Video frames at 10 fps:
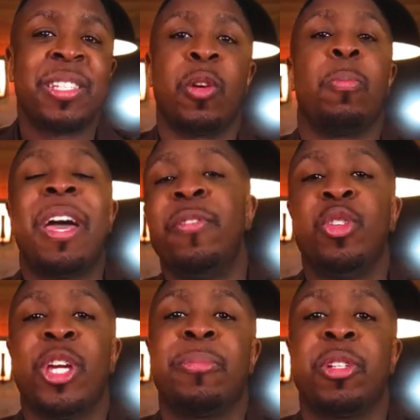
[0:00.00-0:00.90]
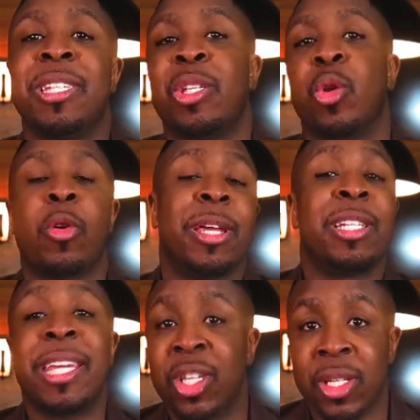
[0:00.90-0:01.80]
So Matthew chapter 6
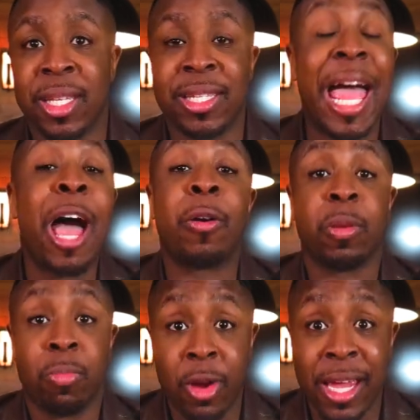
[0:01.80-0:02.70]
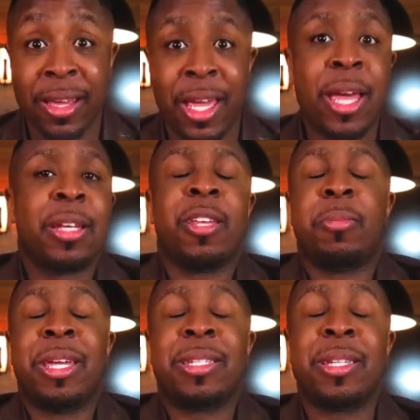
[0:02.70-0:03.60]
already teaches us how to pray,
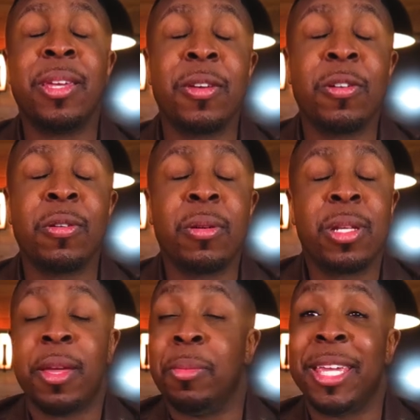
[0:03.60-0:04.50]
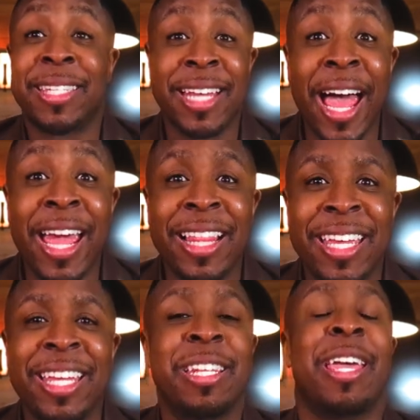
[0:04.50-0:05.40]
to be still, to be
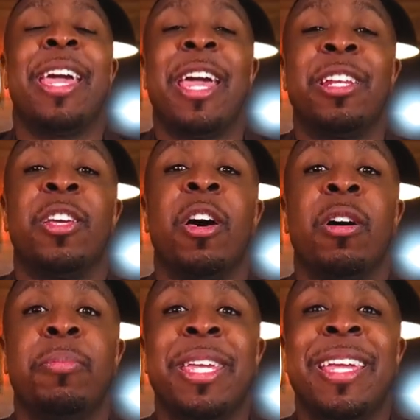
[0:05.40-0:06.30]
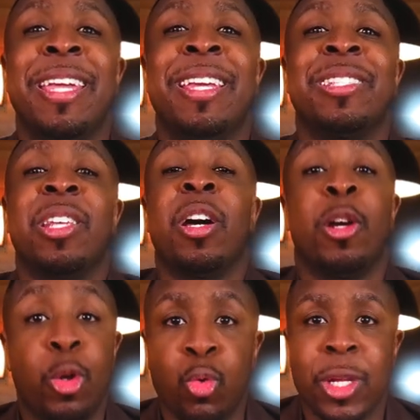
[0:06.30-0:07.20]
silent, and to be
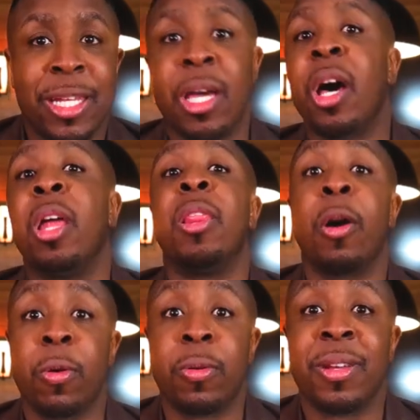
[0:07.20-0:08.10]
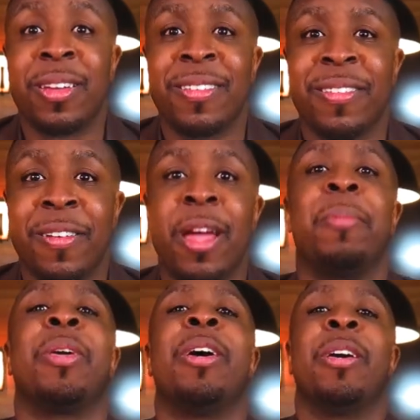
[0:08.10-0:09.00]
secluded alone, right?